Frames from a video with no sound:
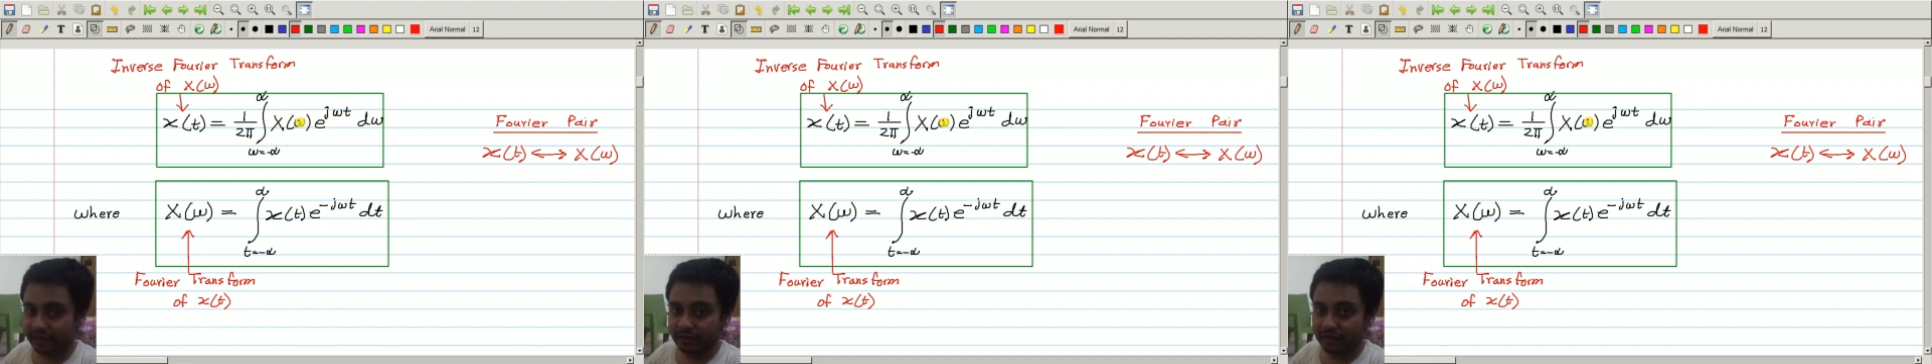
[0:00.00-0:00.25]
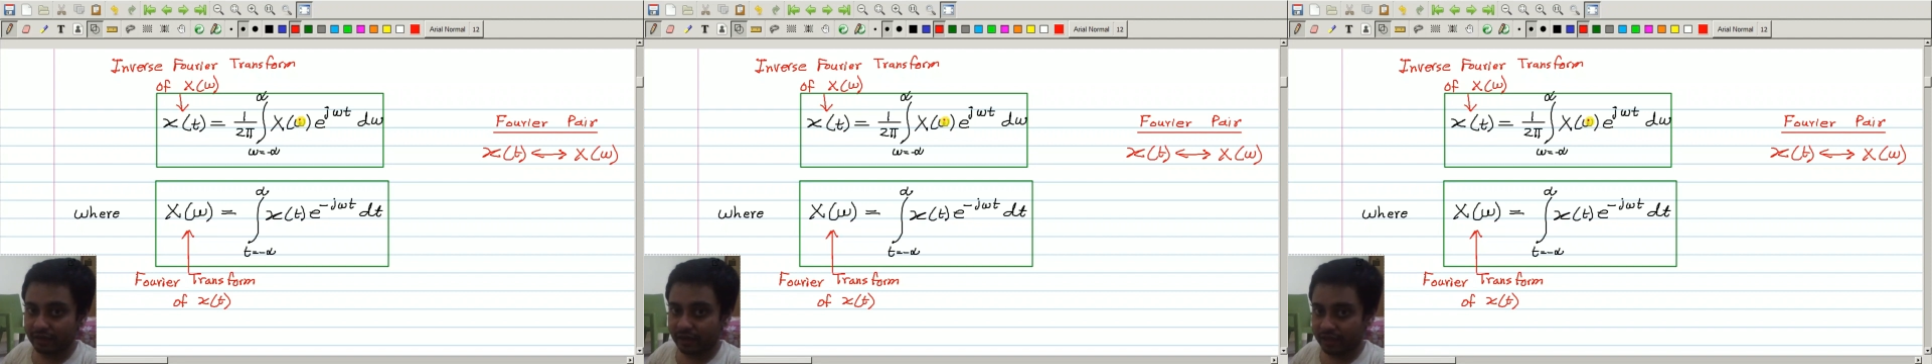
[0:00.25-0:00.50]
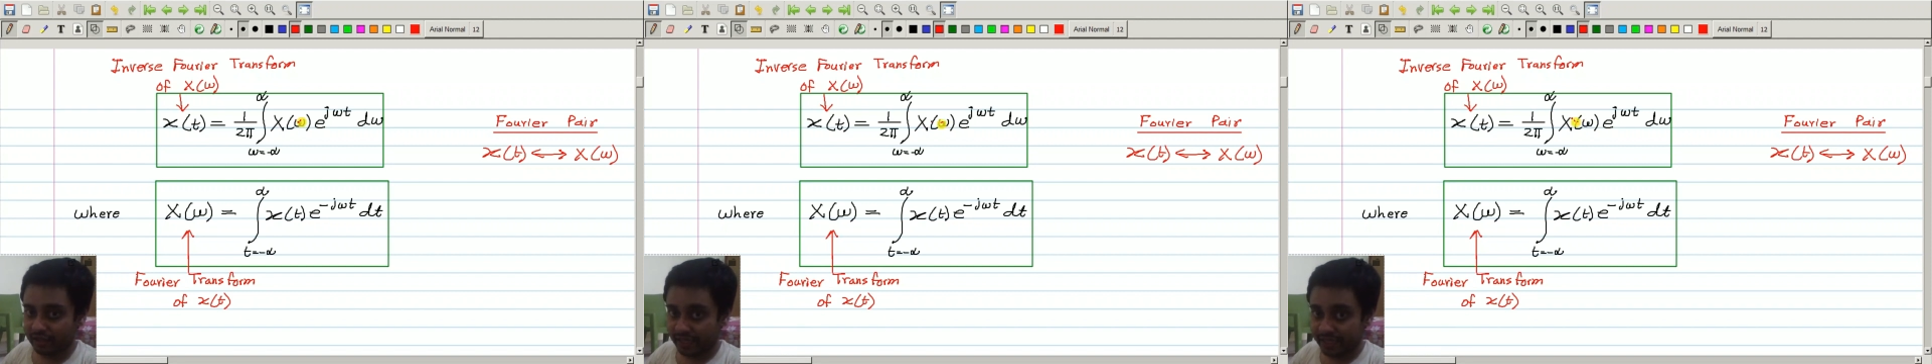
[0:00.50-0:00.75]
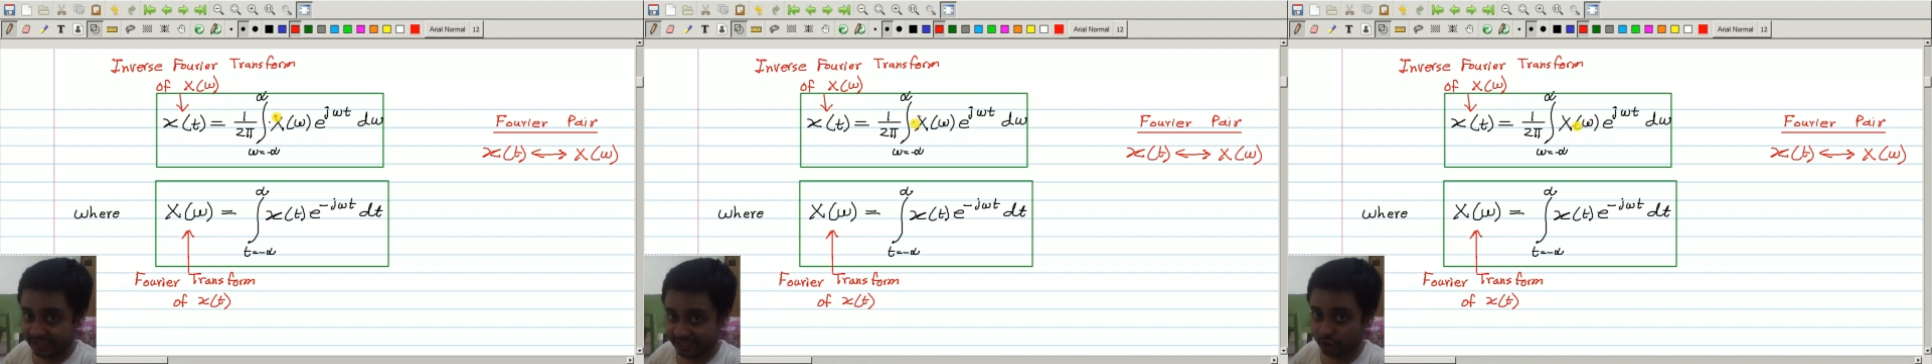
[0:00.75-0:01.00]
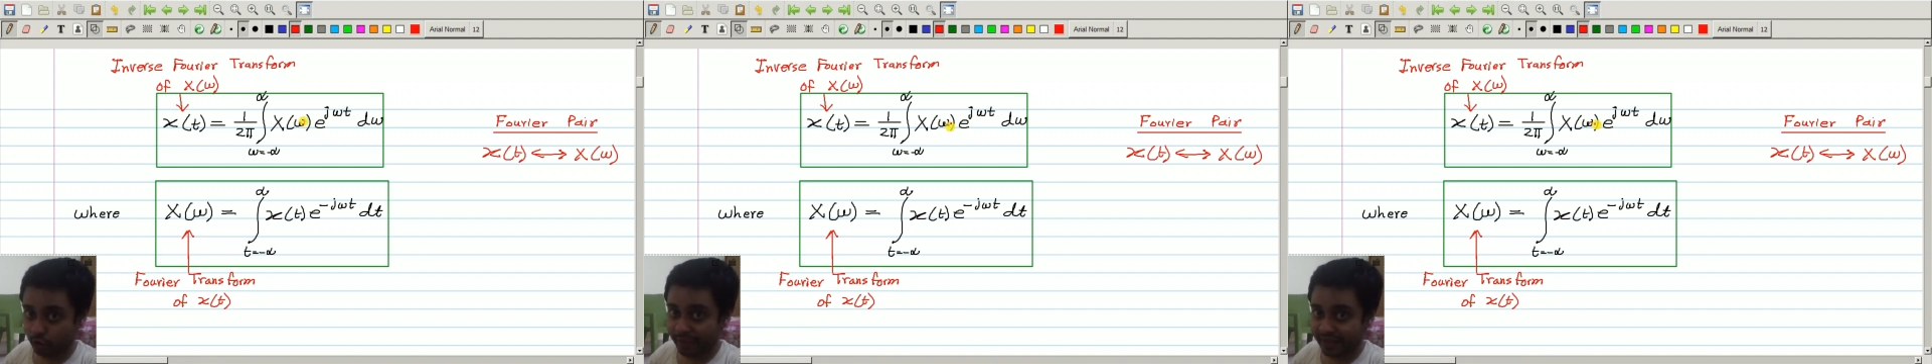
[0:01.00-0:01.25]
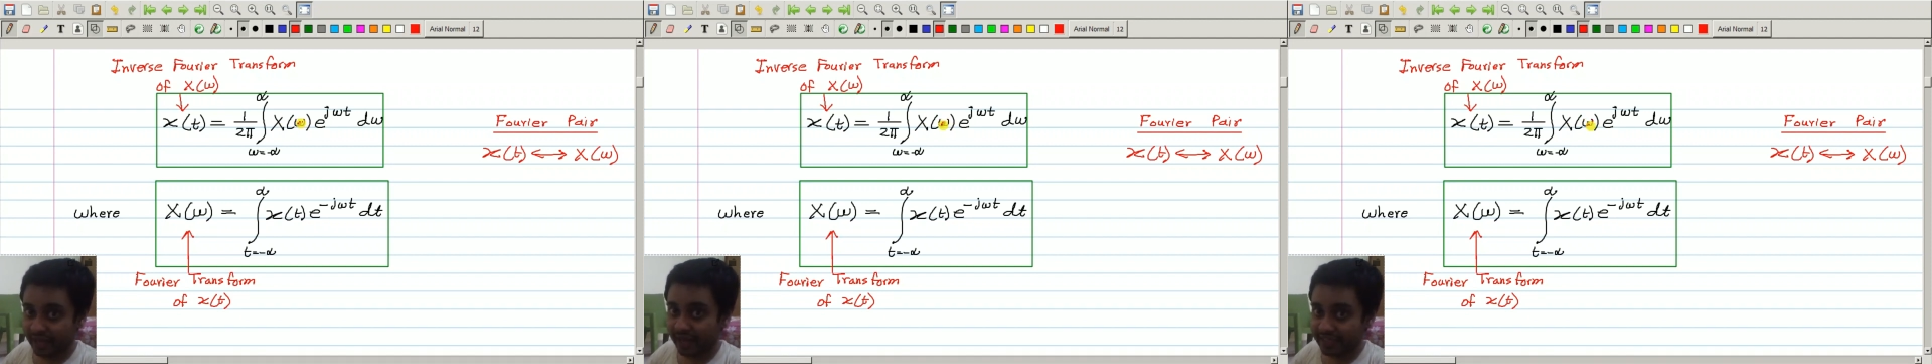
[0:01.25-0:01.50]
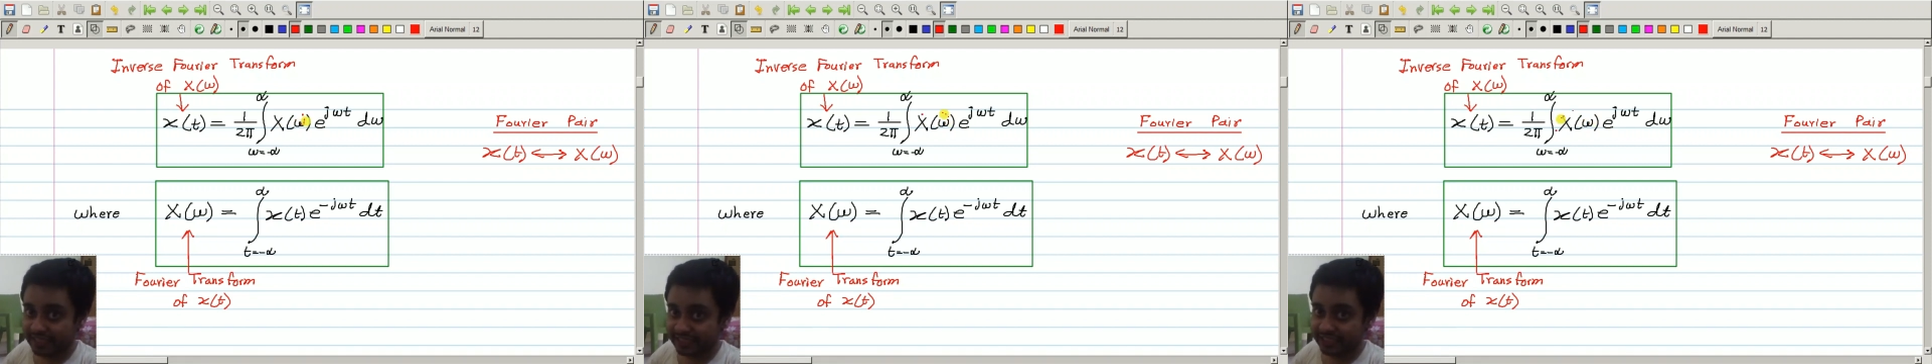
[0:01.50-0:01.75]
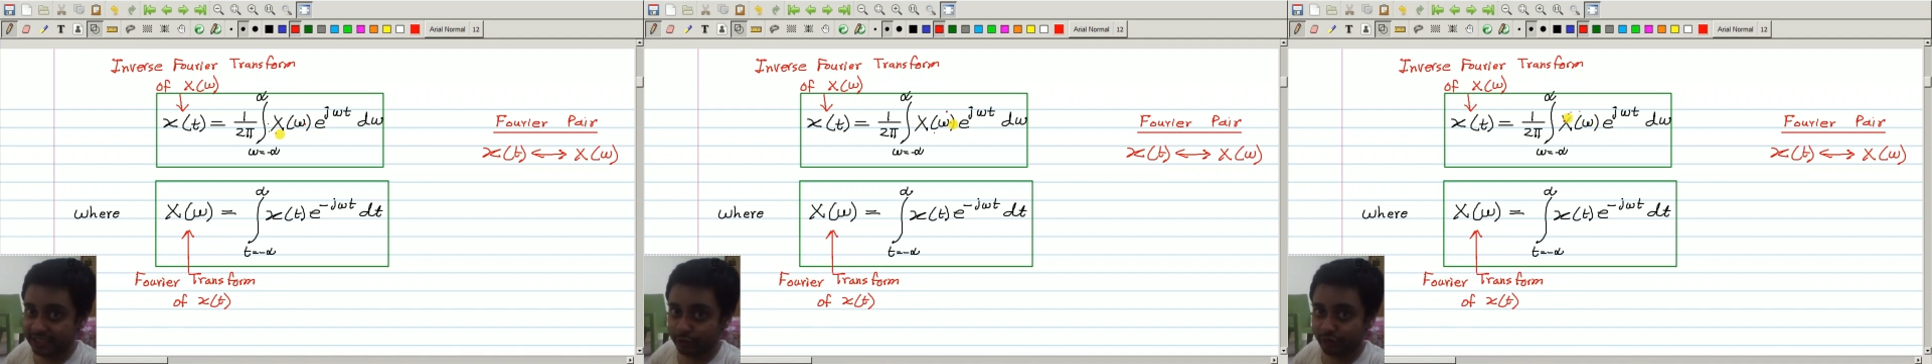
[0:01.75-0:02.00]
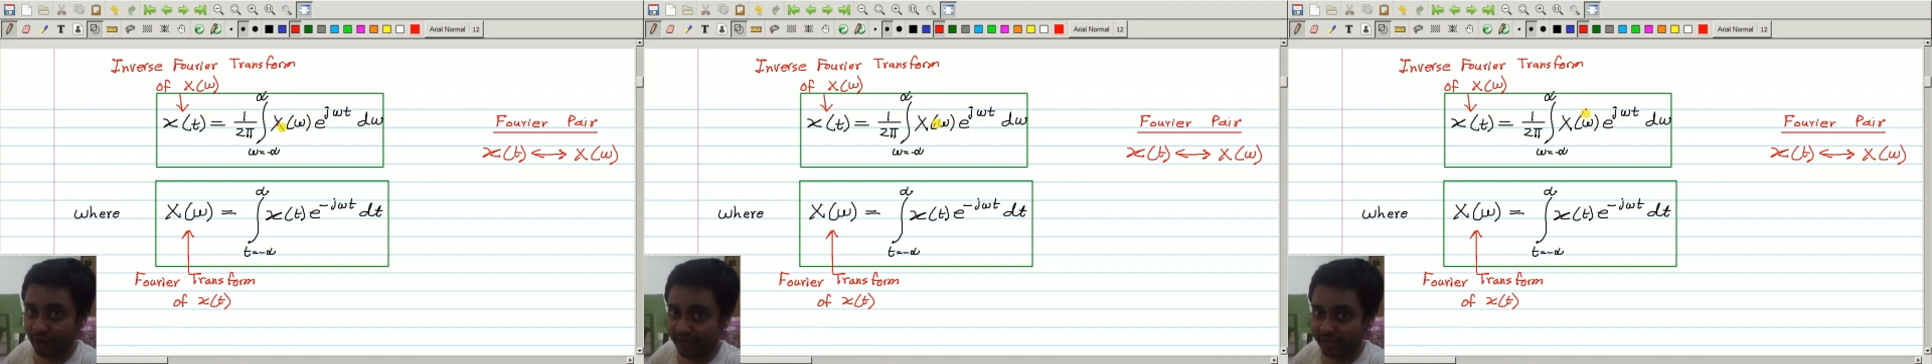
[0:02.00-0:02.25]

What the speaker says: is defined for